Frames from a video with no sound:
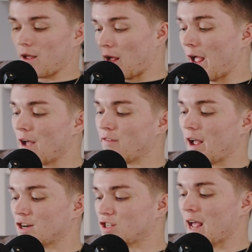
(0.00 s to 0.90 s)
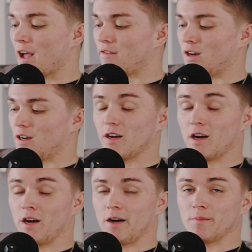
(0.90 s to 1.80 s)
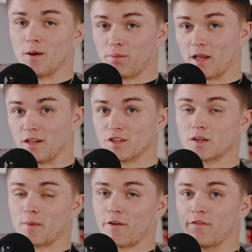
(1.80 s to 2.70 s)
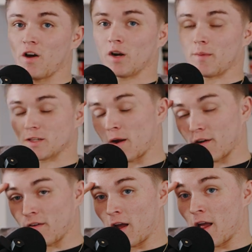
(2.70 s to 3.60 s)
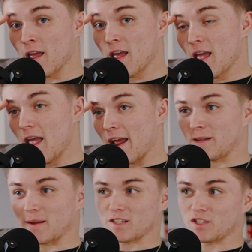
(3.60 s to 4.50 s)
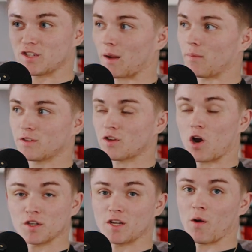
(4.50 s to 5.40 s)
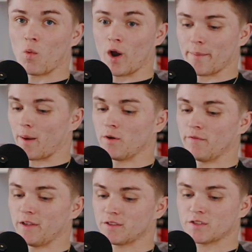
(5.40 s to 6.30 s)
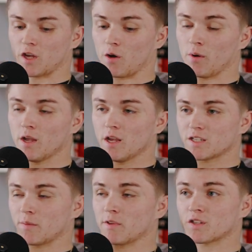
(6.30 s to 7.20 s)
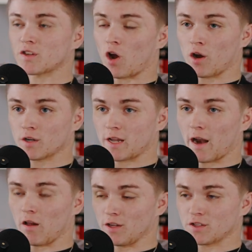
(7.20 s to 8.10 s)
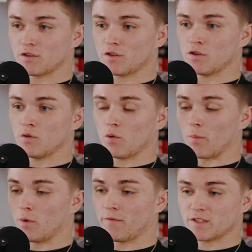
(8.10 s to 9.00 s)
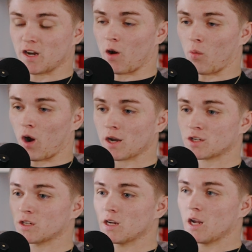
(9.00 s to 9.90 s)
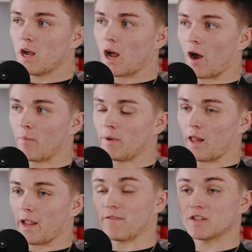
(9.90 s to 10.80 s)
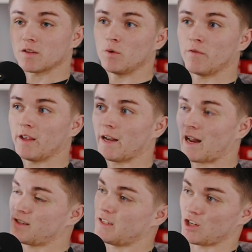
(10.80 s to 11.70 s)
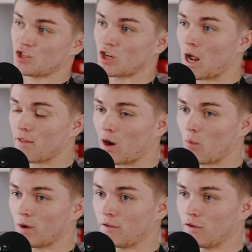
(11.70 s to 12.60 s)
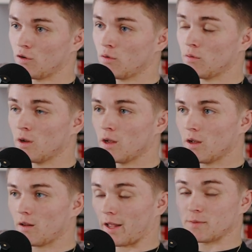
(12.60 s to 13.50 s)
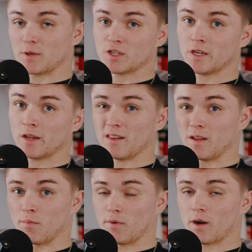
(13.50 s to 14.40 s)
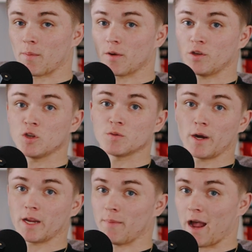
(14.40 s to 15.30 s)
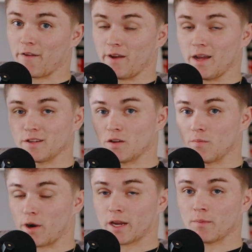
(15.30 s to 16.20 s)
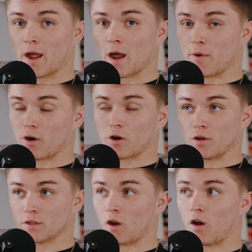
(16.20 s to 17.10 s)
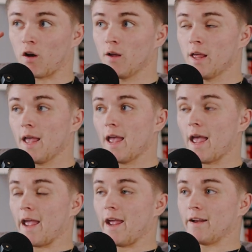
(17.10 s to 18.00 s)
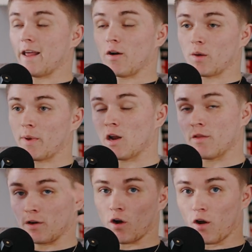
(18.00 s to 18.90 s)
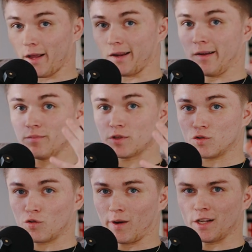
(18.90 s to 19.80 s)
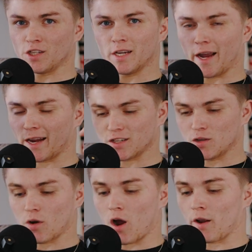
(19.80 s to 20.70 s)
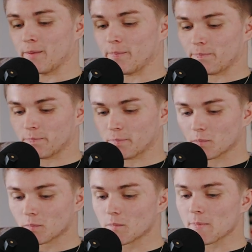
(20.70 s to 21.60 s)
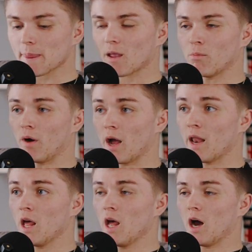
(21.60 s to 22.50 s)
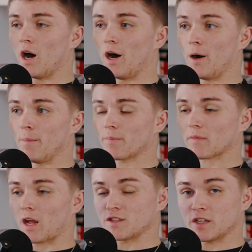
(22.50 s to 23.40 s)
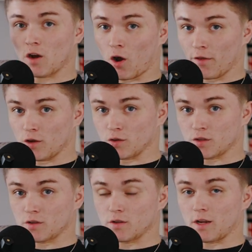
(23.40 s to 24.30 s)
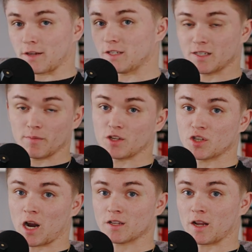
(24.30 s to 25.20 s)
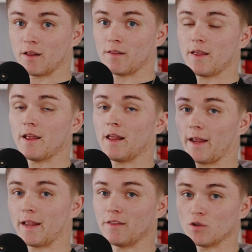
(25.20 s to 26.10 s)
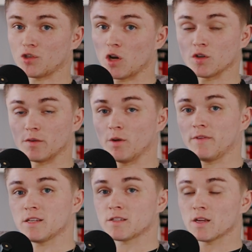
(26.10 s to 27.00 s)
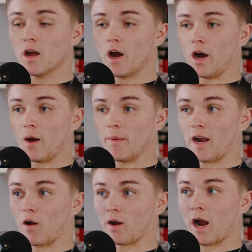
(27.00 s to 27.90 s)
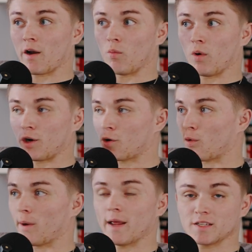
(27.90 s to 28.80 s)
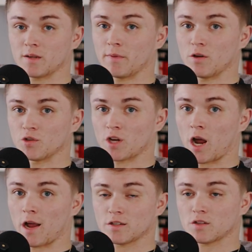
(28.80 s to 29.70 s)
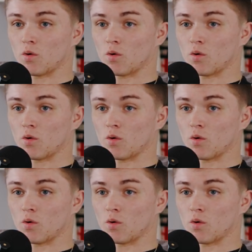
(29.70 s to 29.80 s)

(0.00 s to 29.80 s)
I actually have a playlist on my phone, on my Spotify, and it's basically just like songs that I want in my movies. So some of the songs that I'll listen to or movies that I'll watch, I'll be like, if it's a movie and I see a shot that I want to do, like especially I'm a huge Breaking Bad fan. So Breaking Bad, Better Call Saul, and El Camino, they're all like a trilogy, I guess you would call it. But I see some of the shots in those shows and movies, and I'll kind of want to create some of those shots,